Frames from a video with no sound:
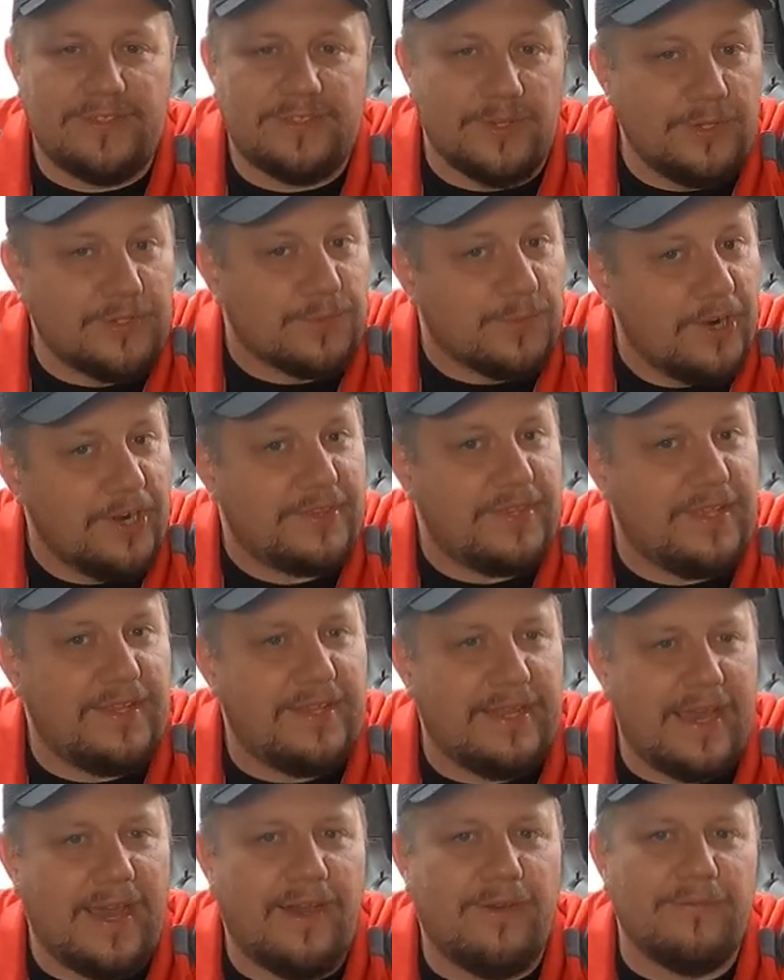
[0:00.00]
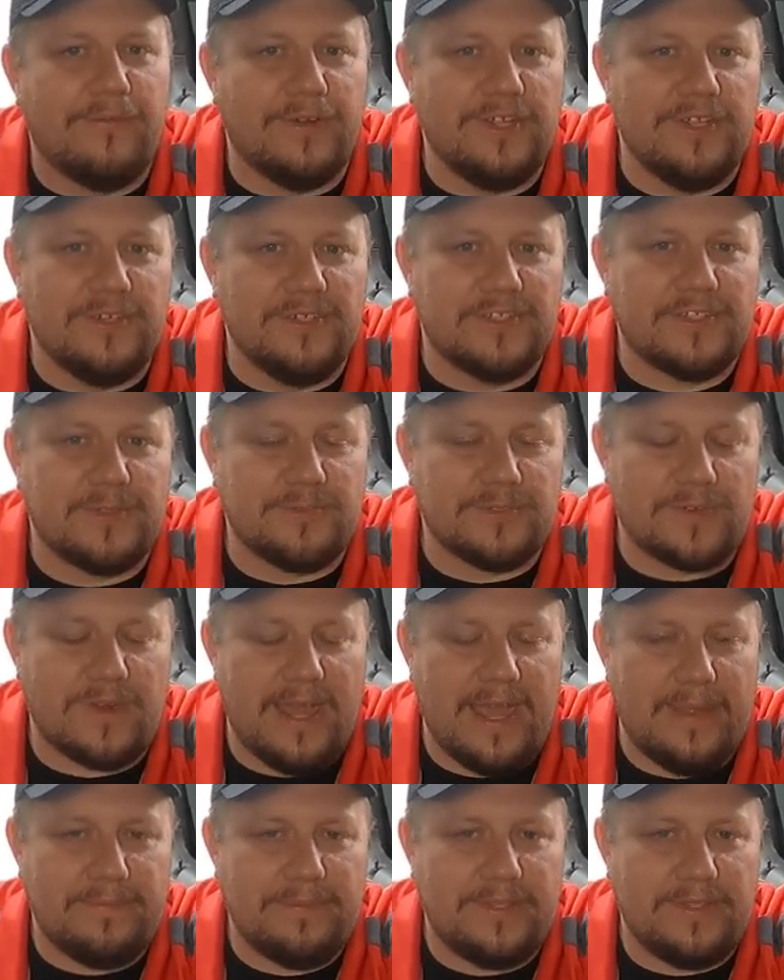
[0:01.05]
So it's worth it now for you to
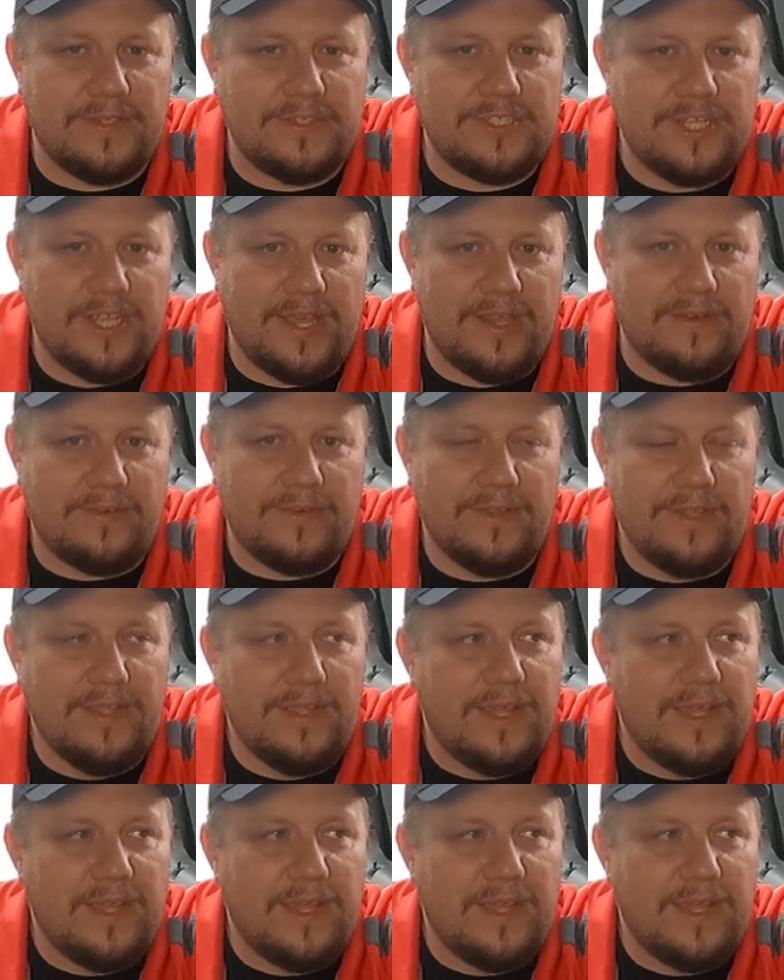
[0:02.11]
subscribe to the channel.